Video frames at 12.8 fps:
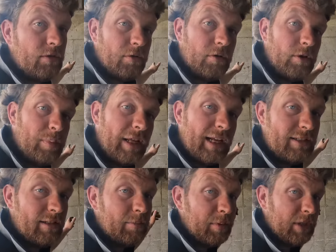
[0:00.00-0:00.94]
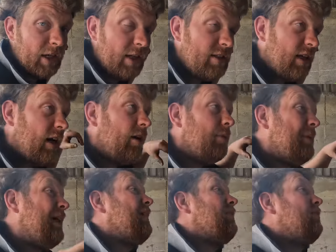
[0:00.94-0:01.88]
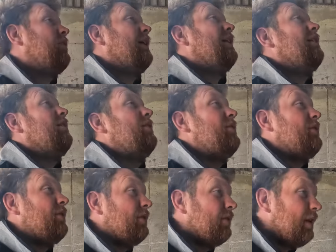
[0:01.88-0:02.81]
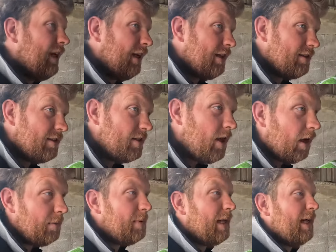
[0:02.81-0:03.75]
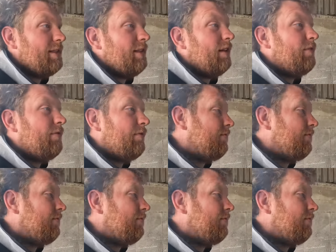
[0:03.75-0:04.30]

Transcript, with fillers: to sewn the plastic because our maize drill is non-plastic.